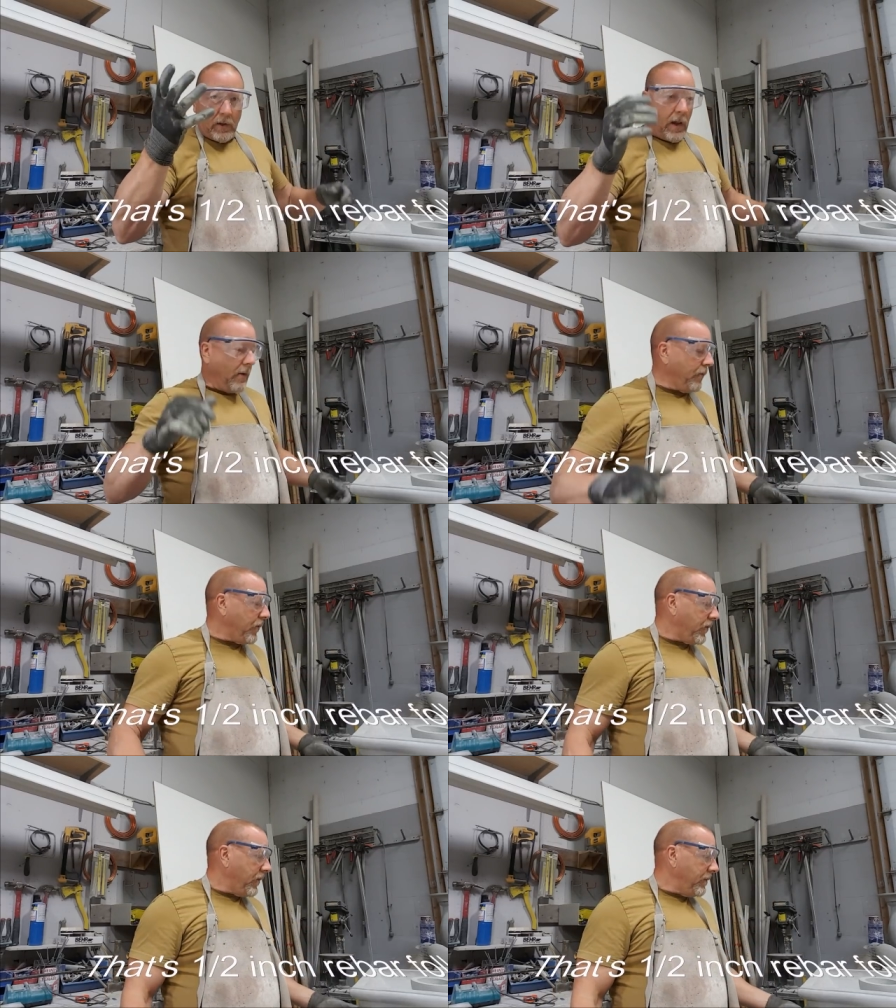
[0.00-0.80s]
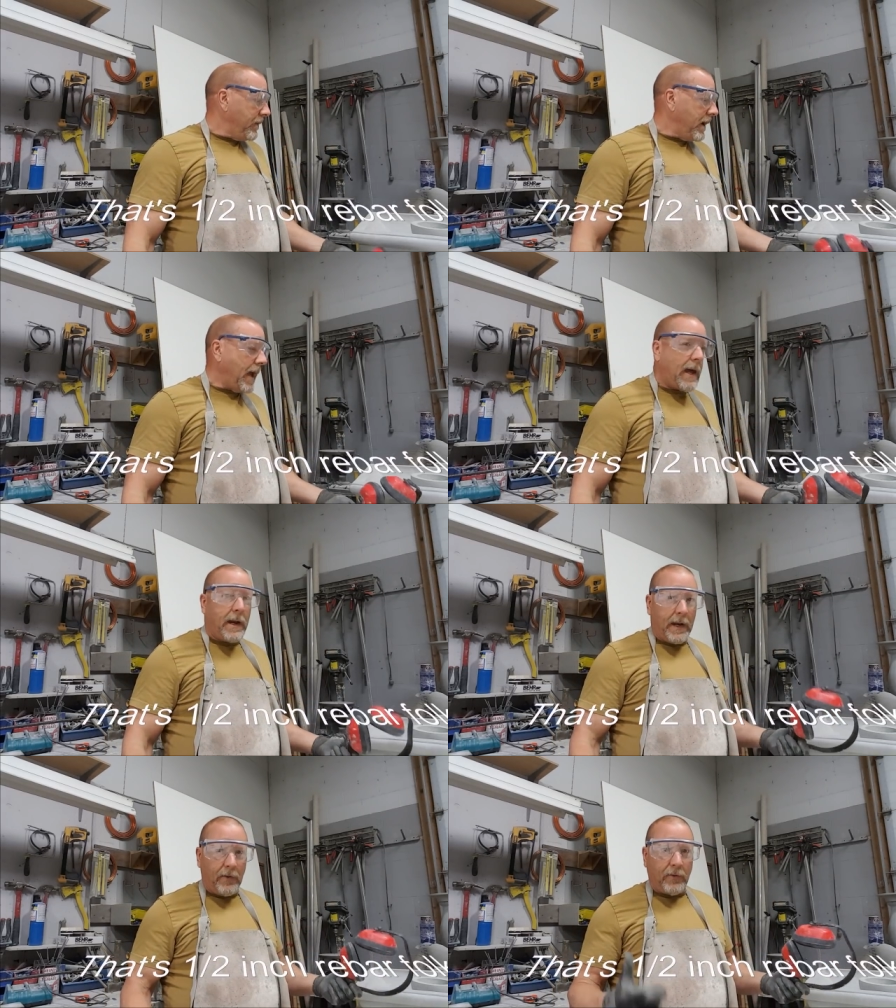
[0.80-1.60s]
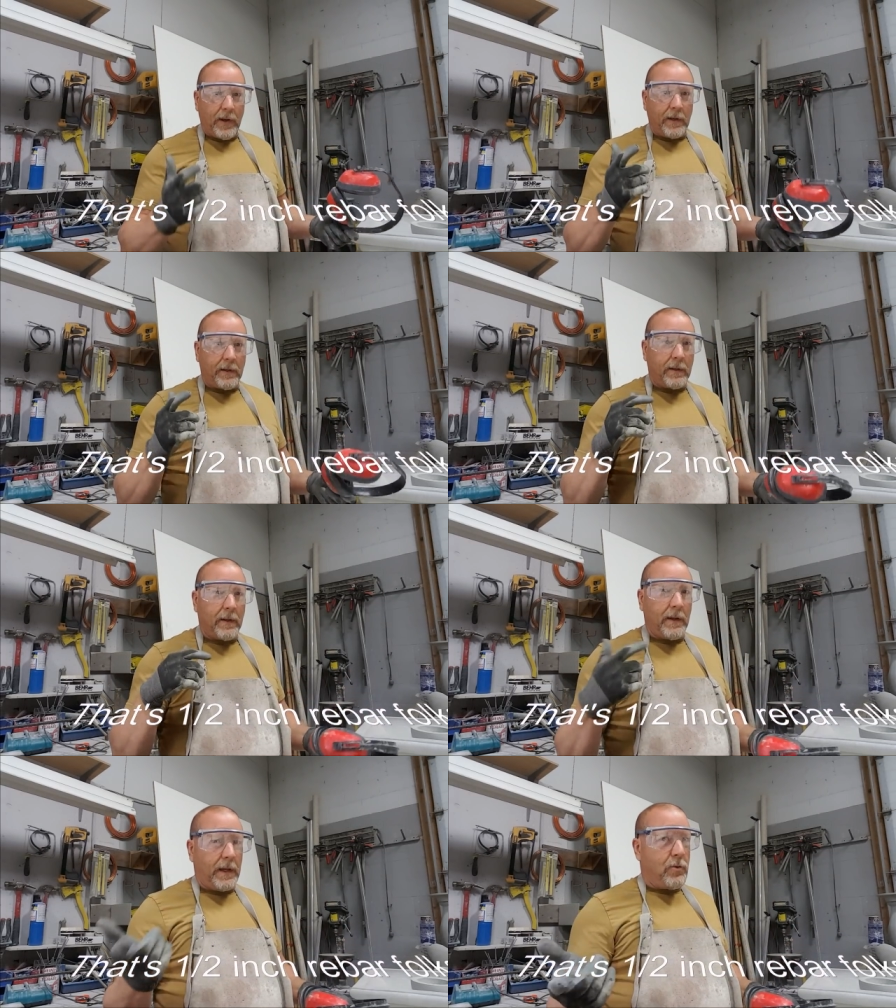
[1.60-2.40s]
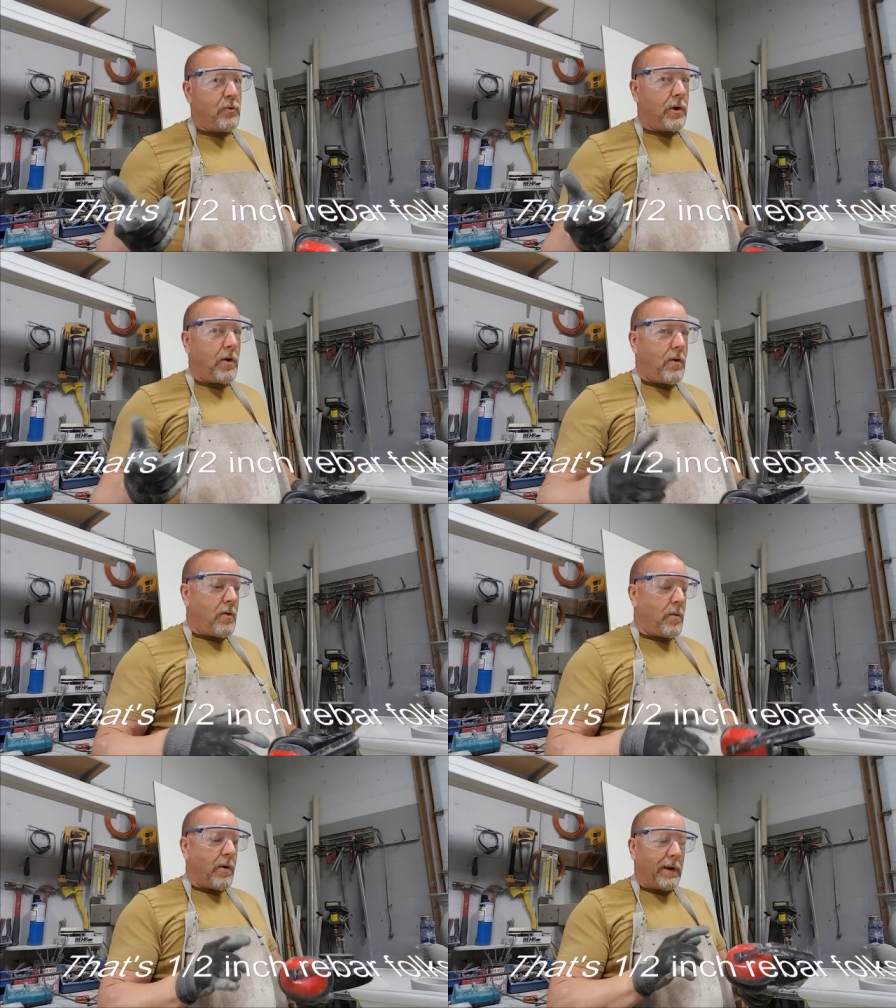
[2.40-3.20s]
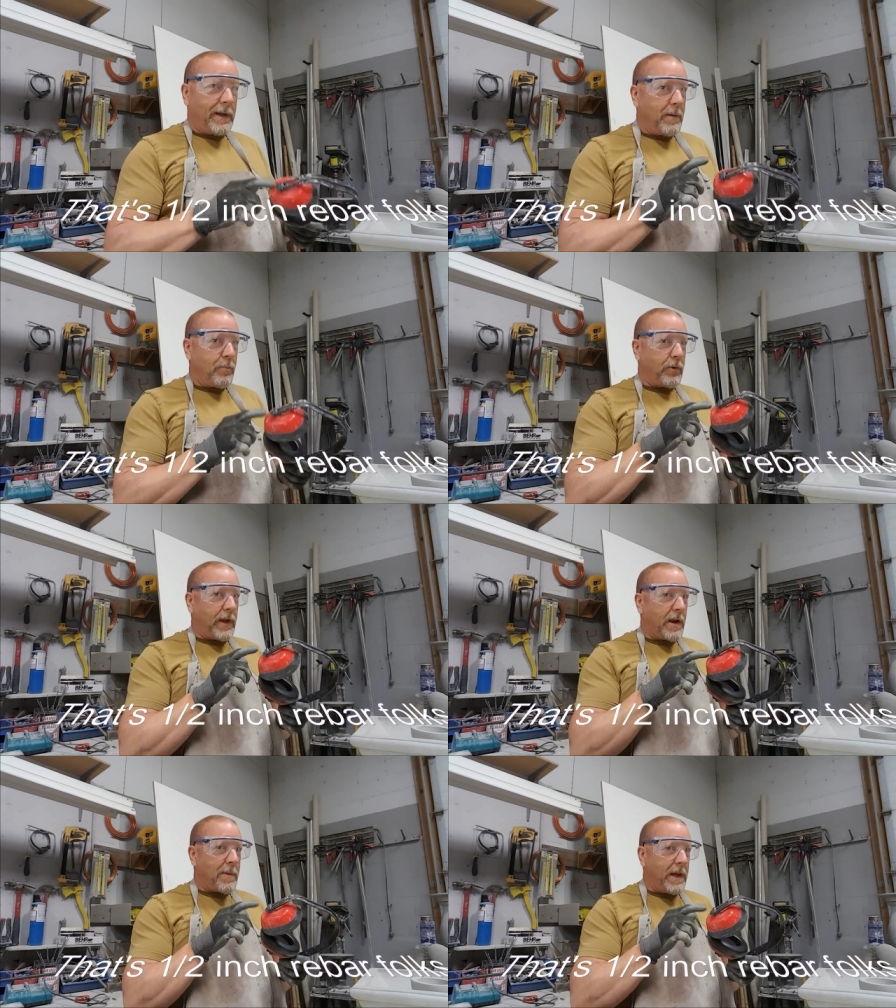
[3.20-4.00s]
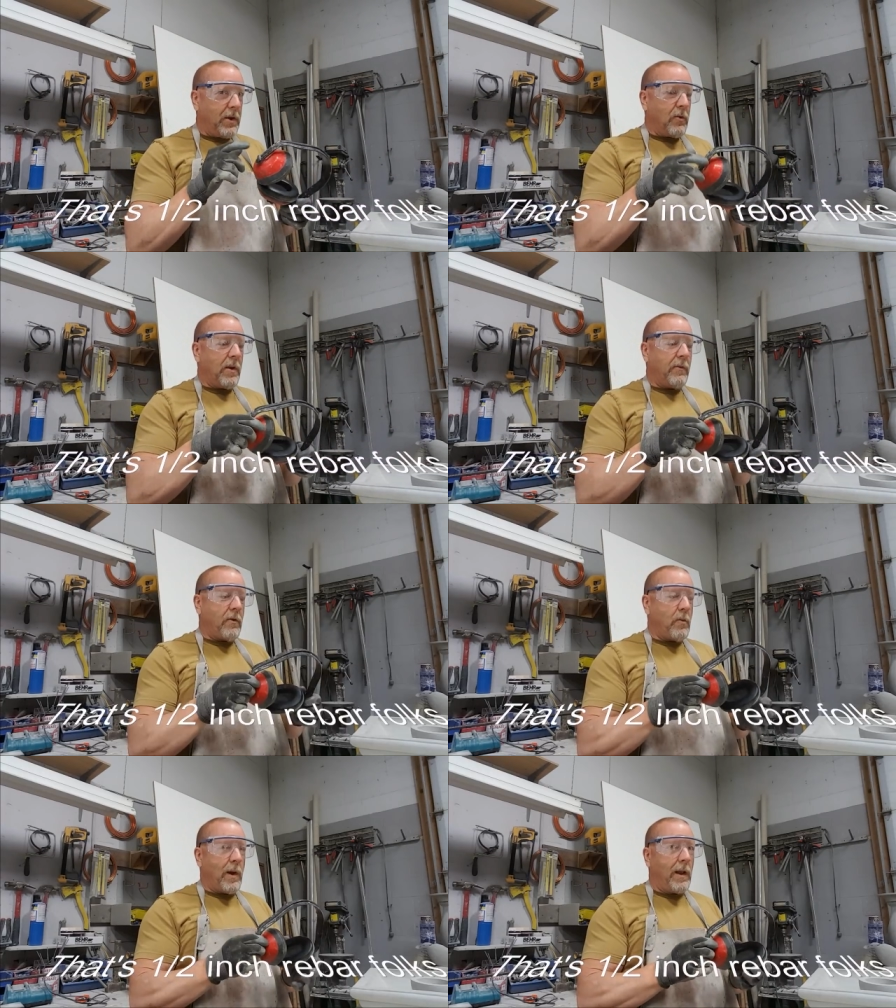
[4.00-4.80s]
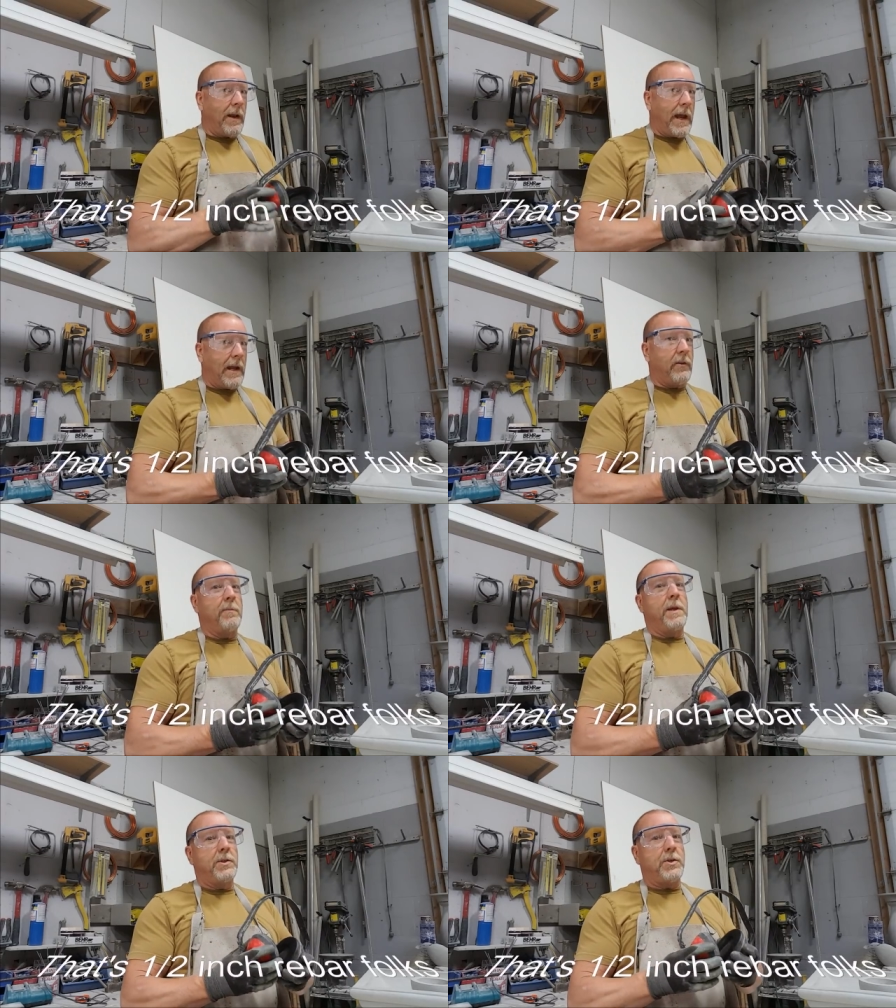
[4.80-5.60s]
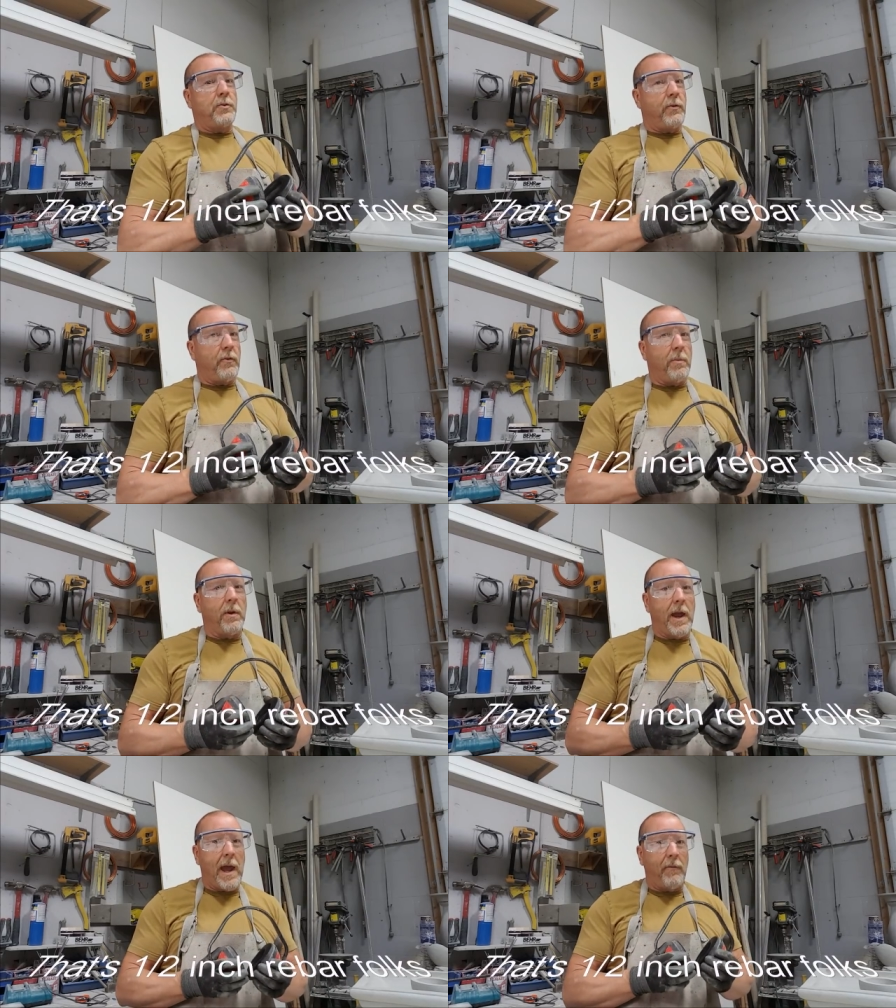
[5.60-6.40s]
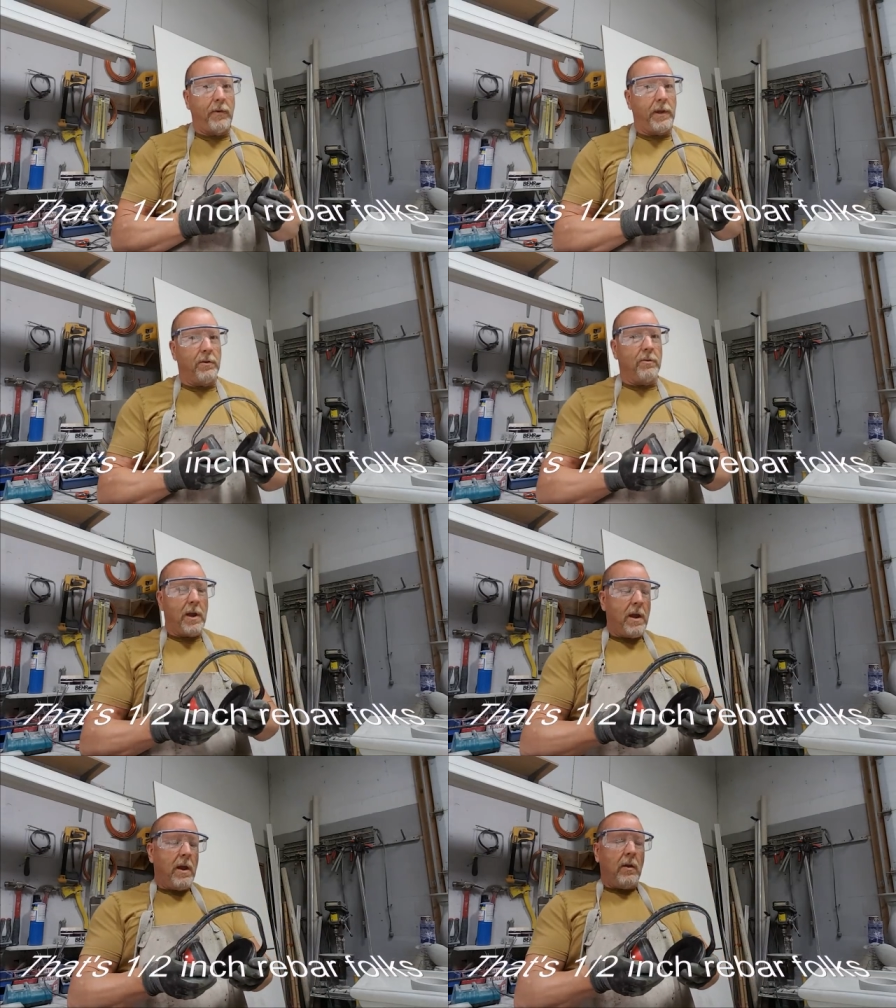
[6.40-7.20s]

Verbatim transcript: gloves. I had an incident a year ago where I didn't protect my hearing very well, and I had some issues for about half a year.